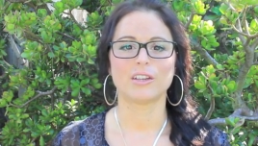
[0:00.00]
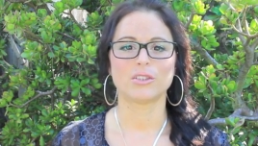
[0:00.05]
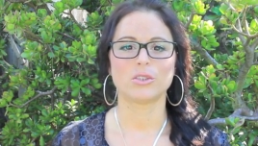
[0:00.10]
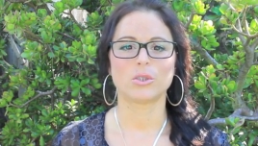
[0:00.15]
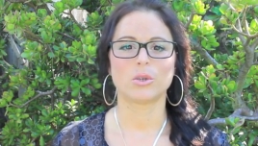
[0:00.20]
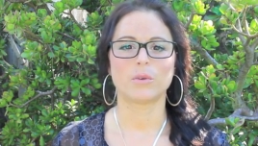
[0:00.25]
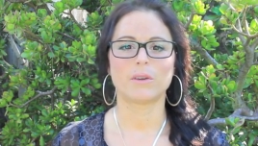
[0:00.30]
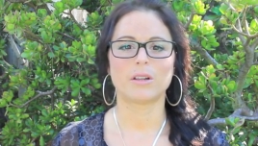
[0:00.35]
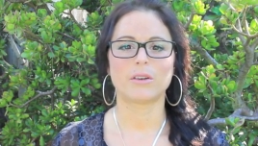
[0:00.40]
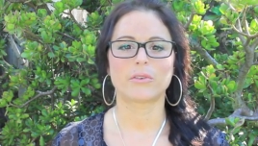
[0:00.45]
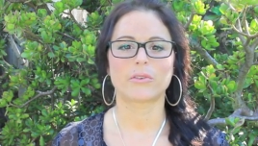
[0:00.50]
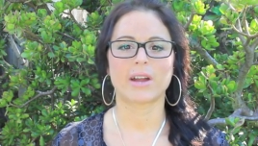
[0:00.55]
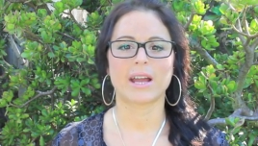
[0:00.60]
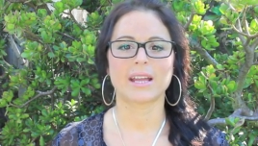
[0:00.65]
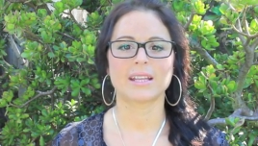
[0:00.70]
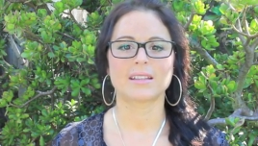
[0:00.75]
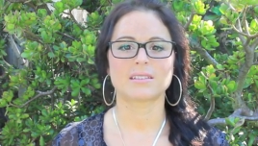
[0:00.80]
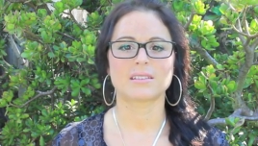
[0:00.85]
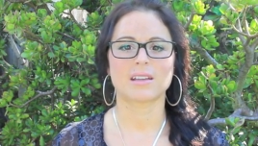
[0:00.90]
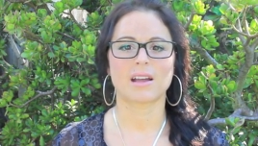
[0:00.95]
You will
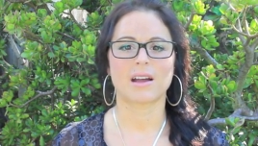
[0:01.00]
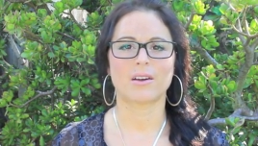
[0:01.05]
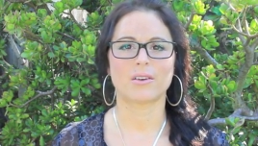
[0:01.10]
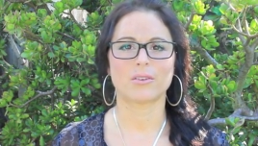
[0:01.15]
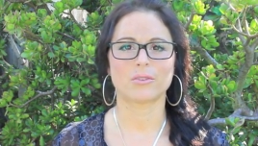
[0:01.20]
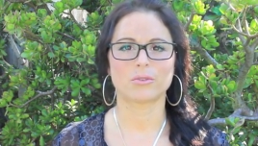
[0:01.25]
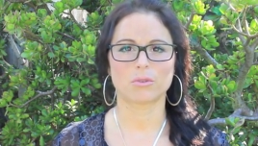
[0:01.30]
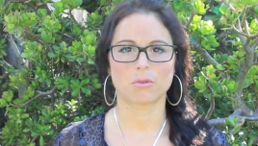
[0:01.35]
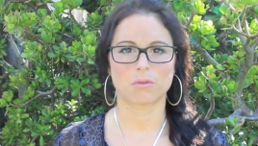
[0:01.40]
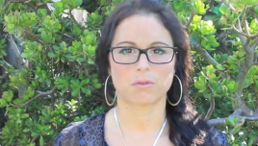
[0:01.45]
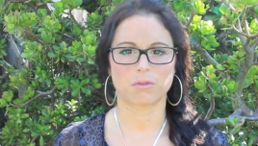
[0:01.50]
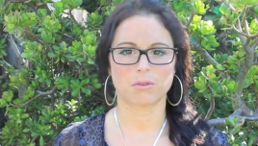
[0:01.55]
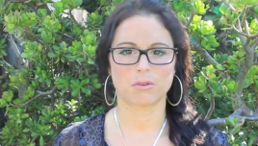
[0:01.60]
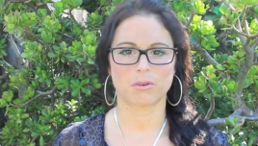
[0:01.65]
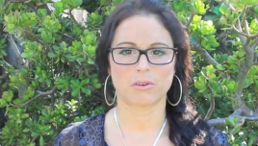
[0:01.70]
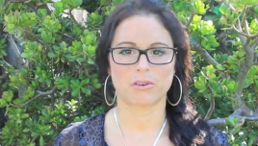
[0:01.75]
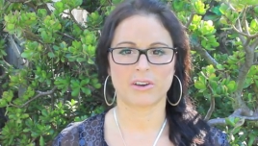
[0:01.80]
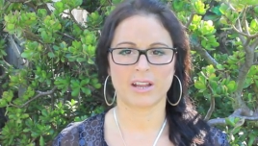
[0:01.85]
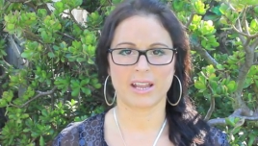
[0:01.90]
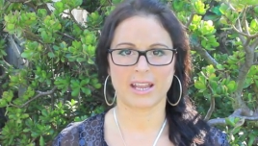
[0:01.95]
ride down to
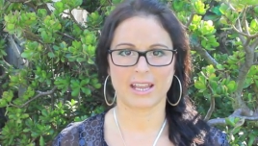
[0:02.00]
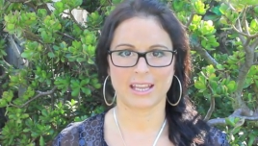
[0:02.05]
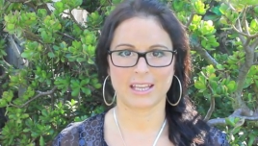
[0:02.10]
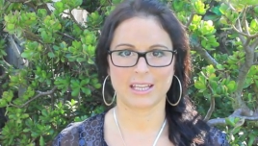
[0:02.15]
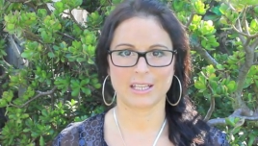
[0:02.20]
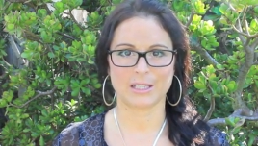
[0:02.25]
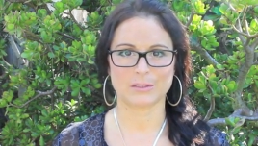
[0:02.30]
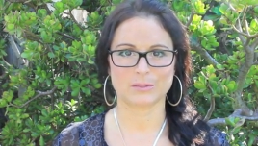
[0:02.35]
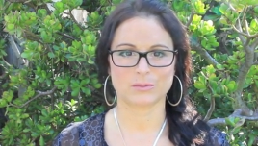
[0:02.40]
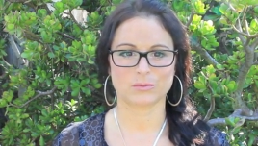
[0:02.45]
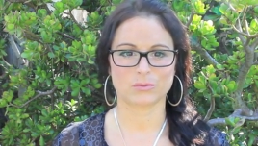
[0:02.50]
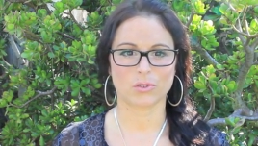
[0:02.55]
floor A